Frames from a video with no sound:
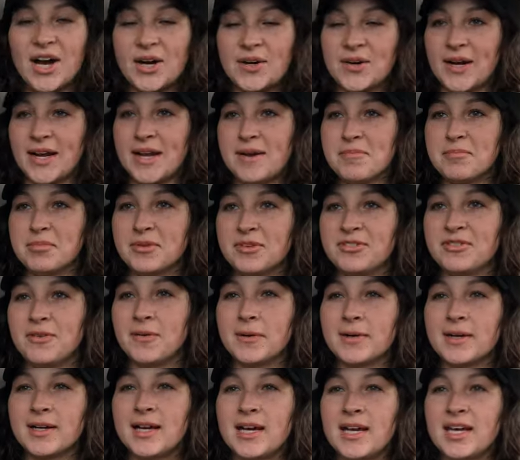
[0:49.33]
Alright,
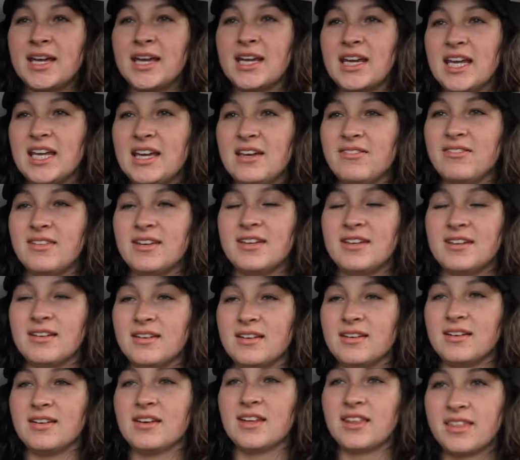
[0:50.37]
before I can
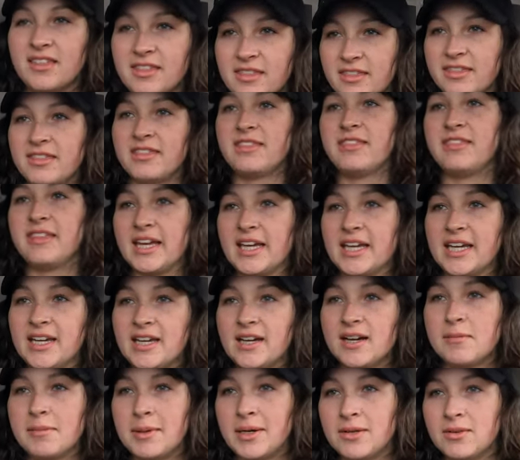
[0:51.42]
even think
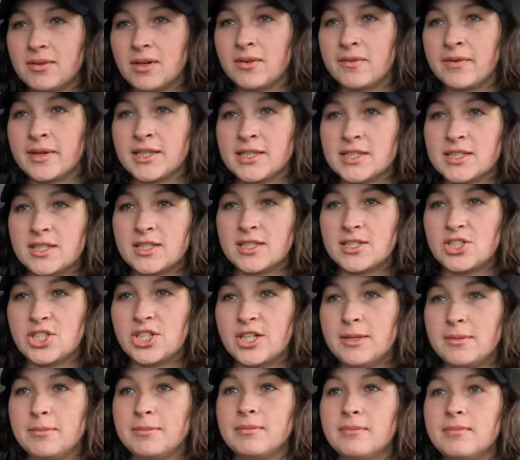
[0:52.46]
about going to the
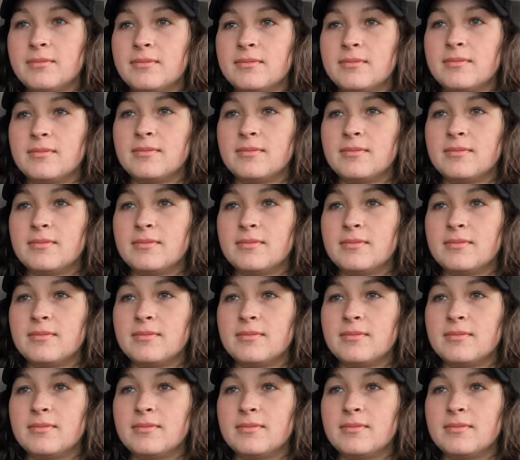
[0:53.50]
gym,